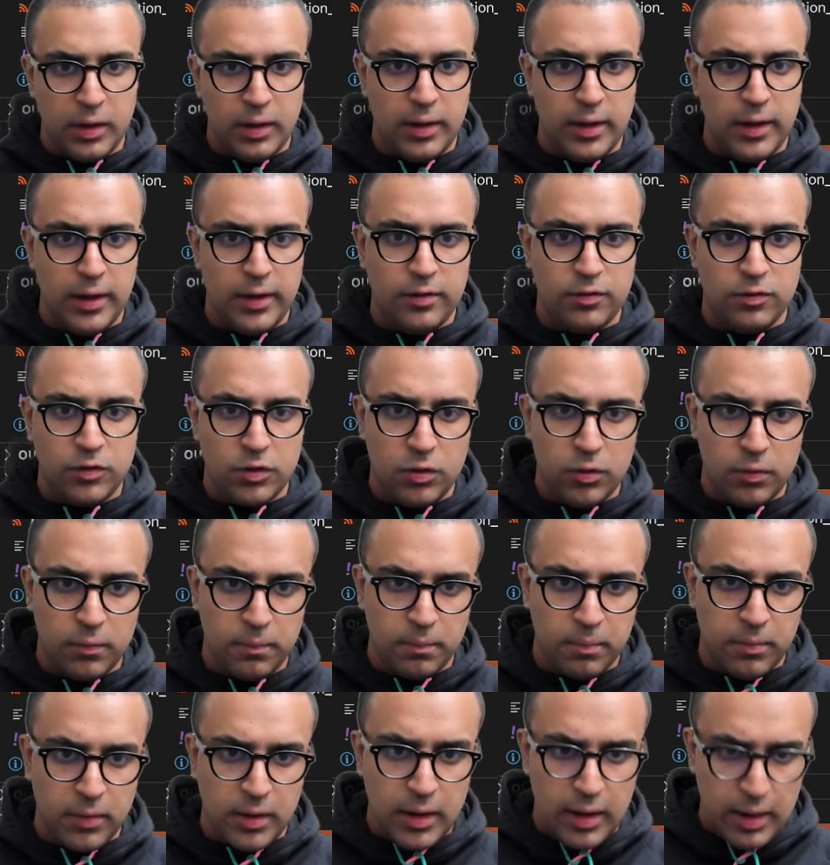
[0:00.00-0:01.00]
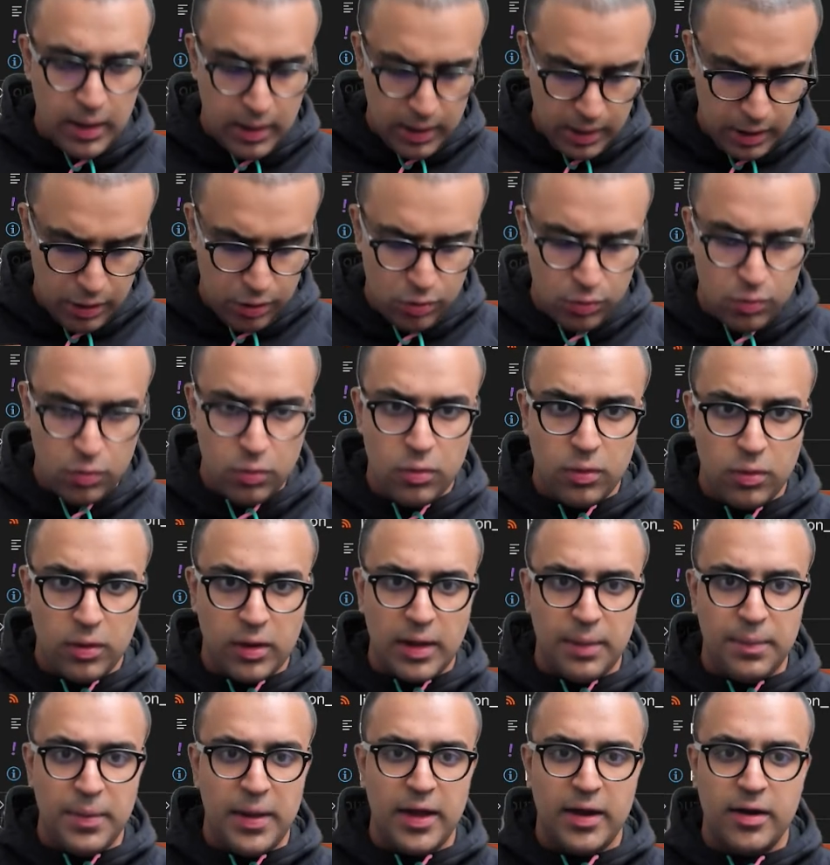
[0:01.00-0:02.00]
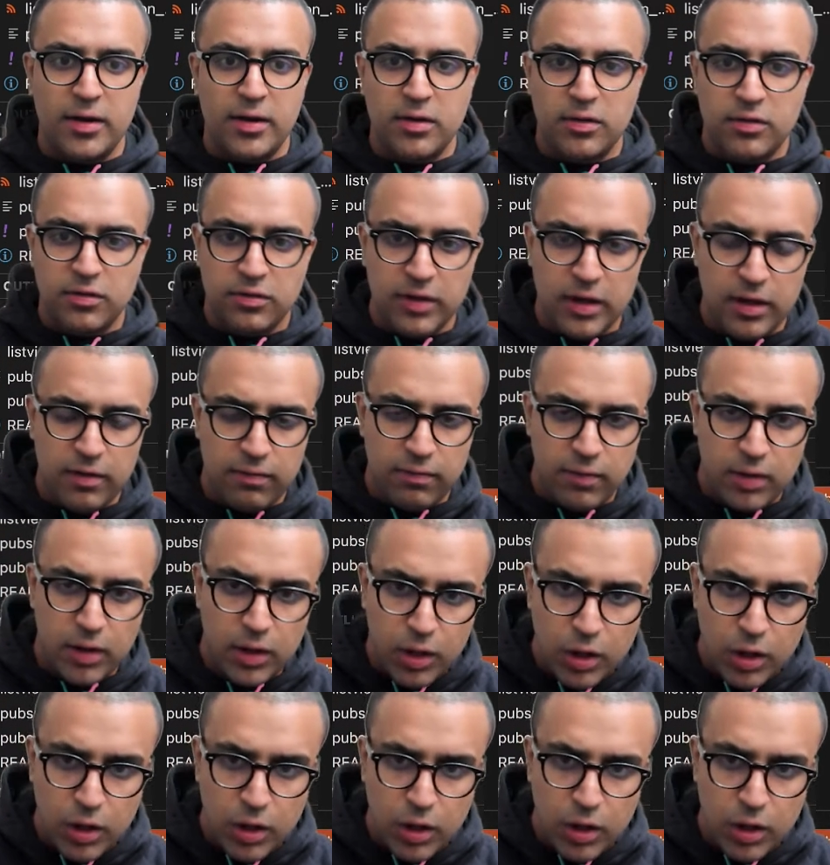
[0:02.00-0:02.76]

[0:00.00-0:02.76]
like so. and do command save.